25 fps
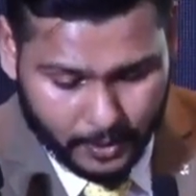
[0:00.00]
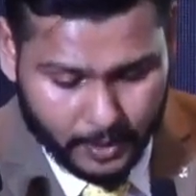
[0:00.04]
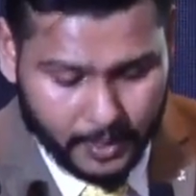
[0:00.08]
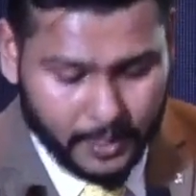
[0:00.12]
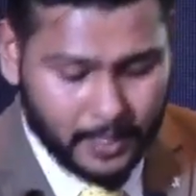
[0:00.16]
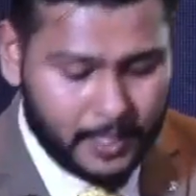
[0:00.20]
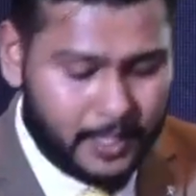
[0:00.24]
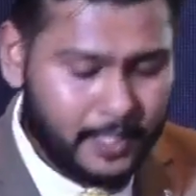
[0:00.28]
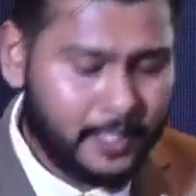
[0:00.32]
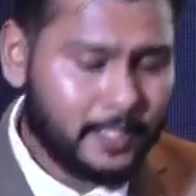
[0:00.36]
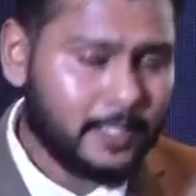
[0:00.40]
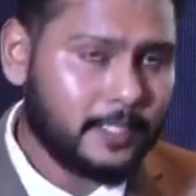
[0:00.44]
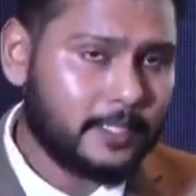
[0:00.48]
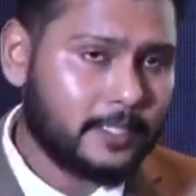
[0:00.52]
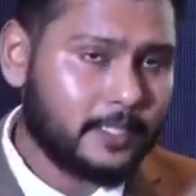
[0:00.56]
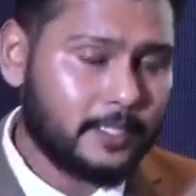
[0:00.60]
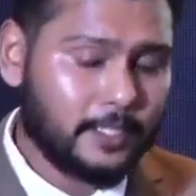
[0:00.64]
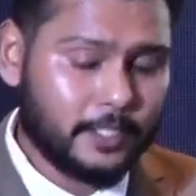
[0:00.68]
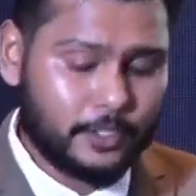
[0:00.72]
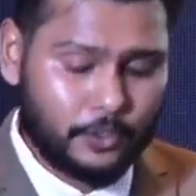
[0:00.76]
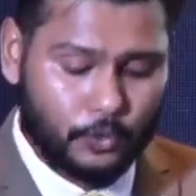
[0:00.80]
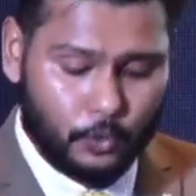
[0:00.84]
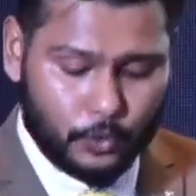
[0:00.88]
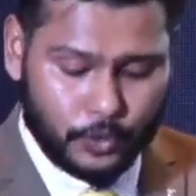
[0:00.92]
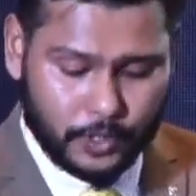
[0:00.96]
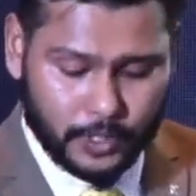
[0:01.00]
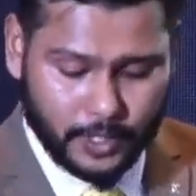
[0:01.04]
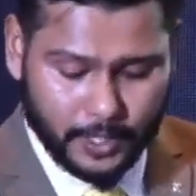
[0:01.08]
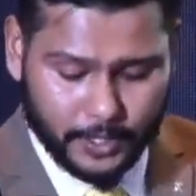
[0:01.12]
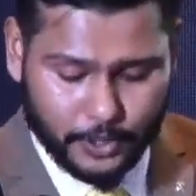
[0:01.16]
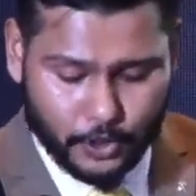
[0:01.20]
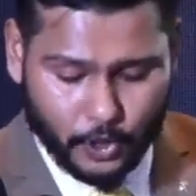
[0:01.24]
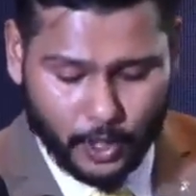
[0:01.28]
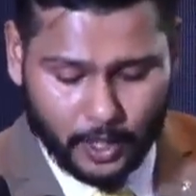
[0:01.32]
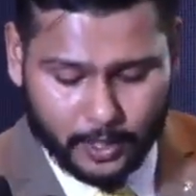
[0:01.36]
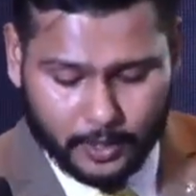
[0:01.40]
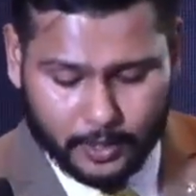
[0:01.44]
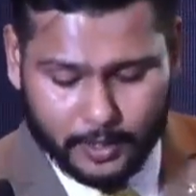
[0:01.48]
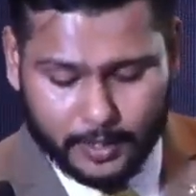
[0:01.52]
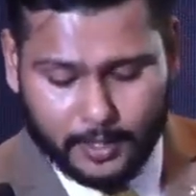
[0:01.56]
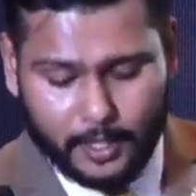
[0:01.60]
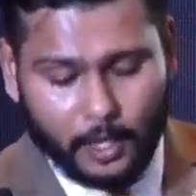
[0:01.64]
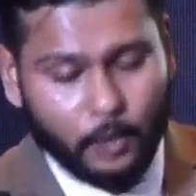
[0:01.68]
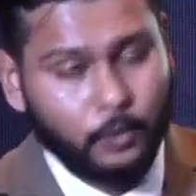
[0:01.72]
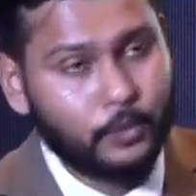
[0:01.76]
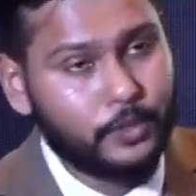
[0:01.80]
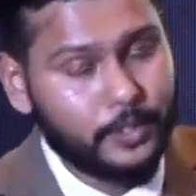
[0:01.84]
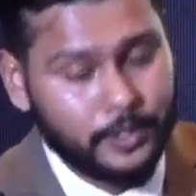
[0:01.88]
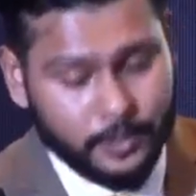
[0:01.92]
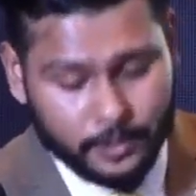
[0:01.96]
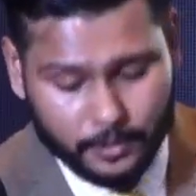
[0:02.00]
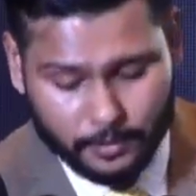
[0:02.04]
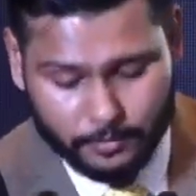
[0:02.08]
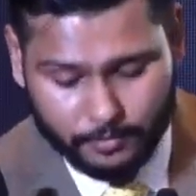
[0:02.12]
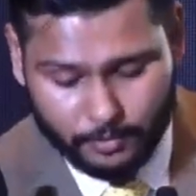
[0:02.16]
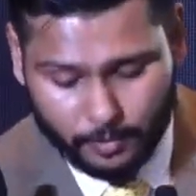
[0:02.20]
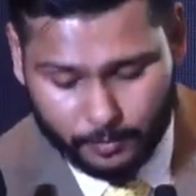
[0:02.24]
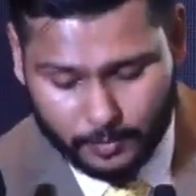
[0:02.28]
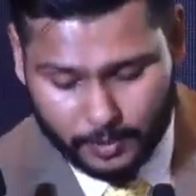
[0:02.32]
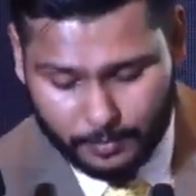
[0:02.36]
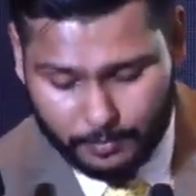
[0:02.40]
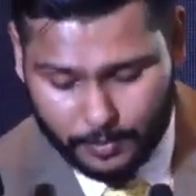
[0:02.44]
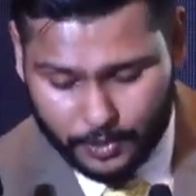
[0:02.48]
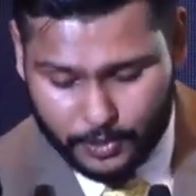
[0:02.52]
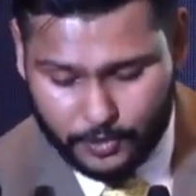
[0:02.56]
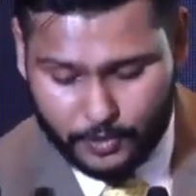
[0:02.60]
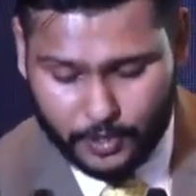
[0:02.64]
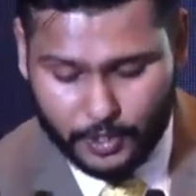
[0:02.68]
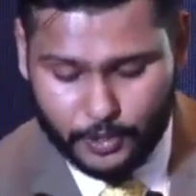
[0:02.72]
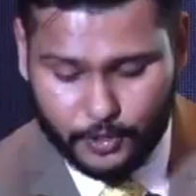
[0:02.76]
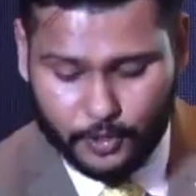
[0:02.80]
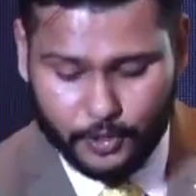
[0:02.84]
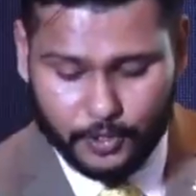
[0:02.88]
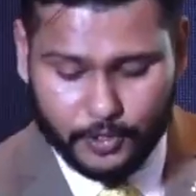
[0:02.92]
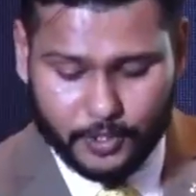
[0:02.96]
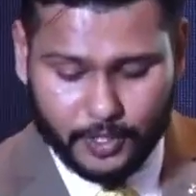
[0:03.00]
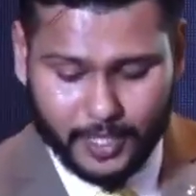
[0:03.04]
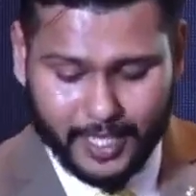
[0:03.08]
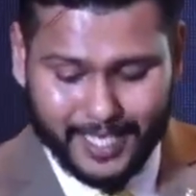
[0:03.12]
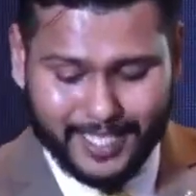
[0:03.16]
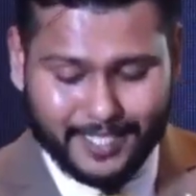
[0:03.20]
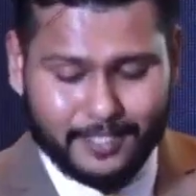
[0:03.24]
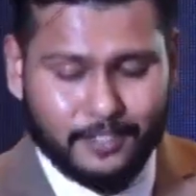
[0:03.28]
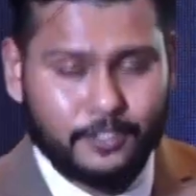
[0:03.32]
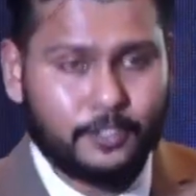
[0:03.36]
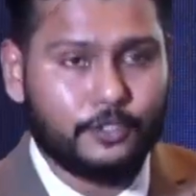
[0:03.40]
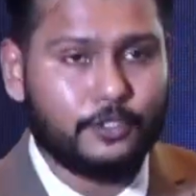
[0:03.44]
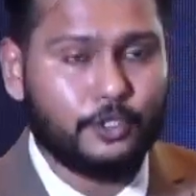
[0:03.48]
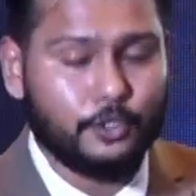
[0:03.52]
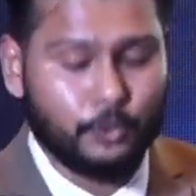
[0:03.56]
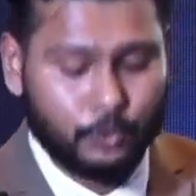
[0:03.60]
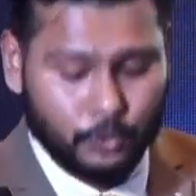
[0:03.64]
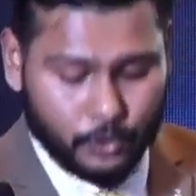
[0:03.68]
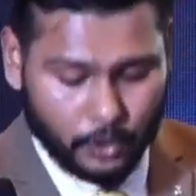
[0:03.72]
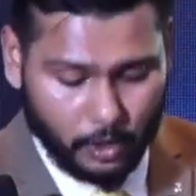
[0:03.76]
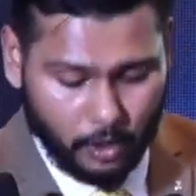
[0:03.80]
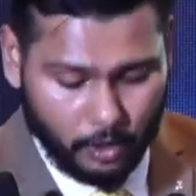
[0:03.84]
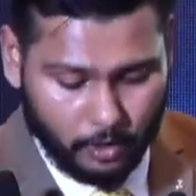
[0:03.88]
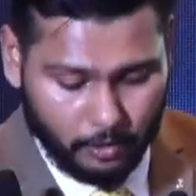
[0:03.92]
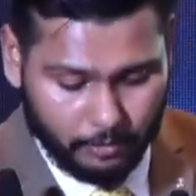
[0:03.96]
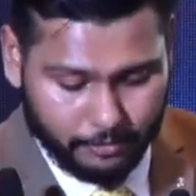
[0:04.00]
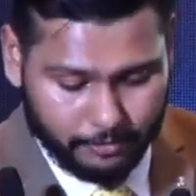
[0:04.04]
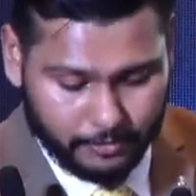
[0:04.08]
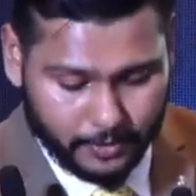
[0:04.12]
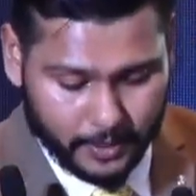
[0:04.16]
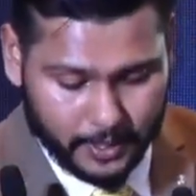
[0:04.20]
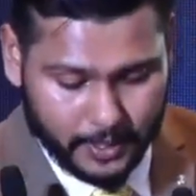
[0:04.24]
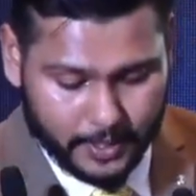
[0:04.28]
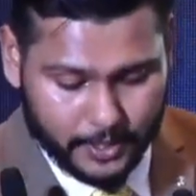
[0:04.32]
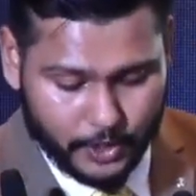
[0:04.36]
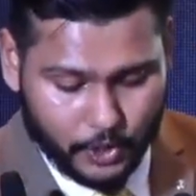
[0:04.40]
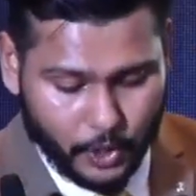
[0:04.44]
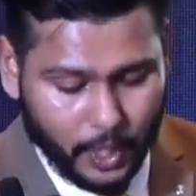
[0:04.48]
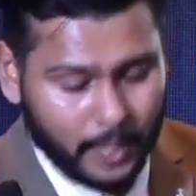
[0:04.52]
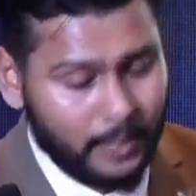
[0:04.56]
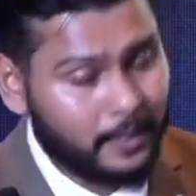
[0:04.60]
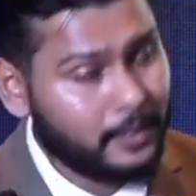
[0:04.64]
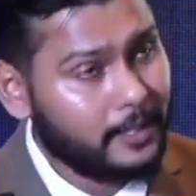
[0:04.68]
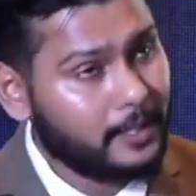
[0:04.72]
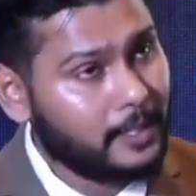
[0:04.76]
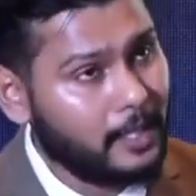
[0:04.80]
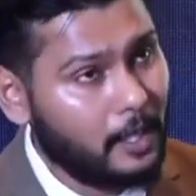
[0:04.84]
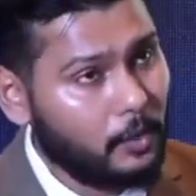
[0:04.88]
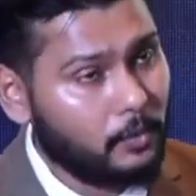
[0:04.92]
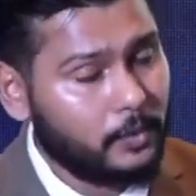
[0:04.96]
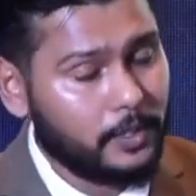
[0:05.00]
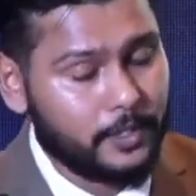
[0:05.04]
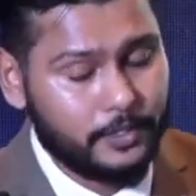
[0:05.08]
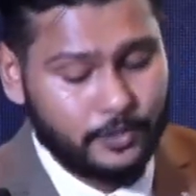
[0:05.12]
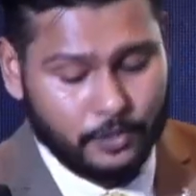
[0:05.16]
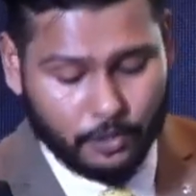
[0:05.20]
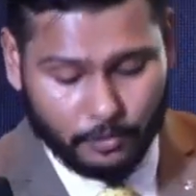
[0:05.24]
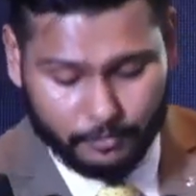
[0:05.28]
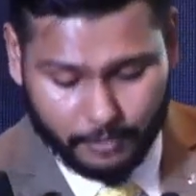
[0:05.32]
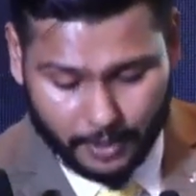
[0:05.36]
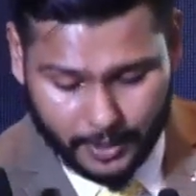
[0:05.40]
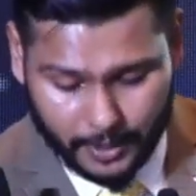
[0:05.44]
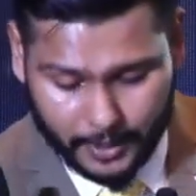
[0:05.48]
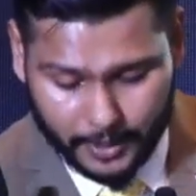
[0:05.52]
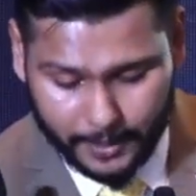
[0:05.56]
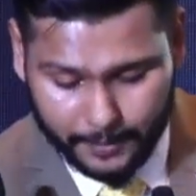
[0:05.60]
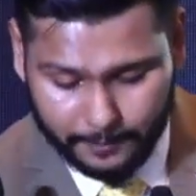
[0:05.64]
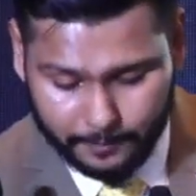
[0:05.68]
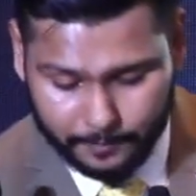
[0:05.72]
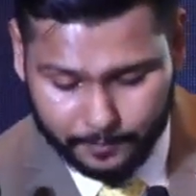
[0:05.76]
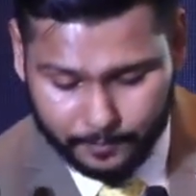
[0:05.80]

He is an Associate Chartered Accountant from the prestigious Institute of Chartered Accountants of India.